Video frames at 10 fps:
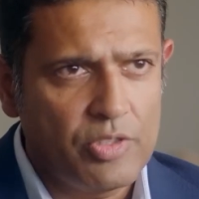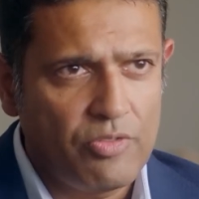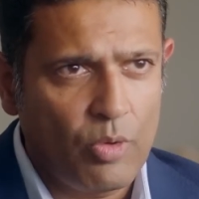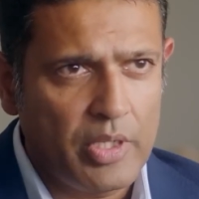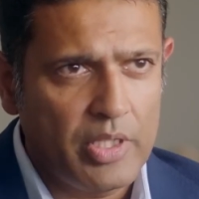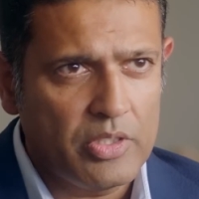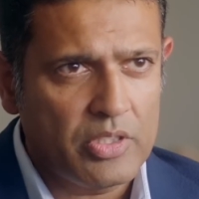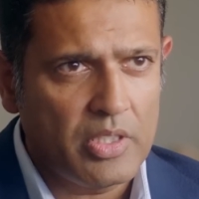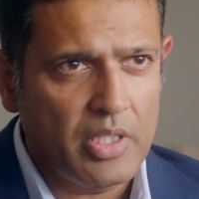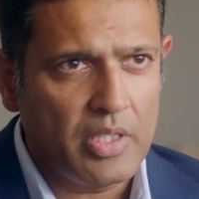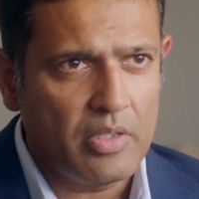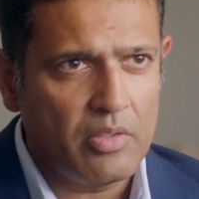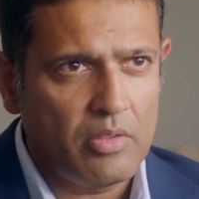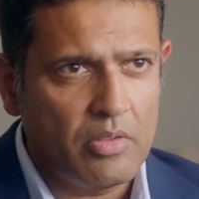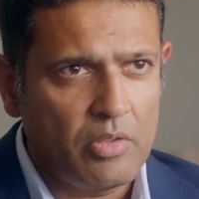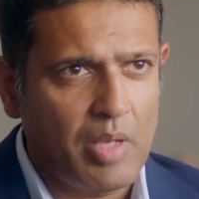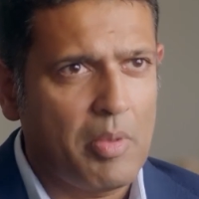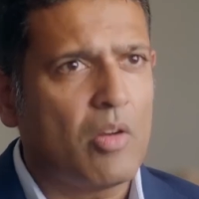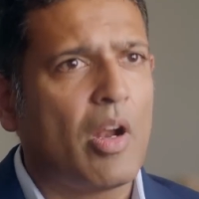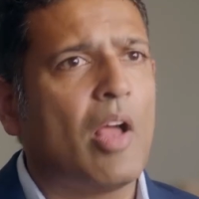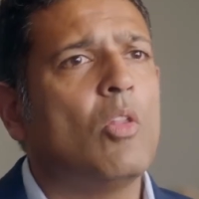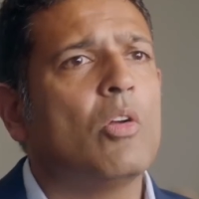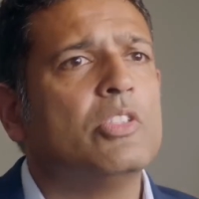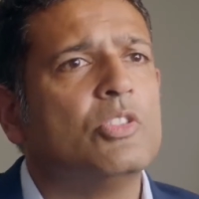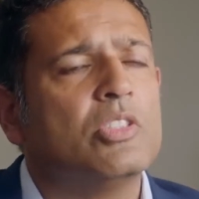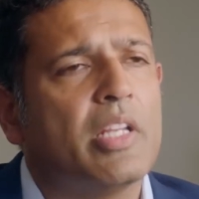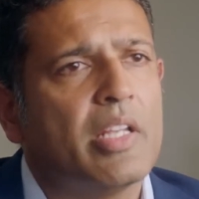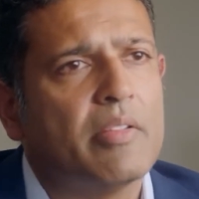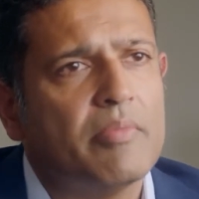in 4 years and then you came out, or how long did you stay in?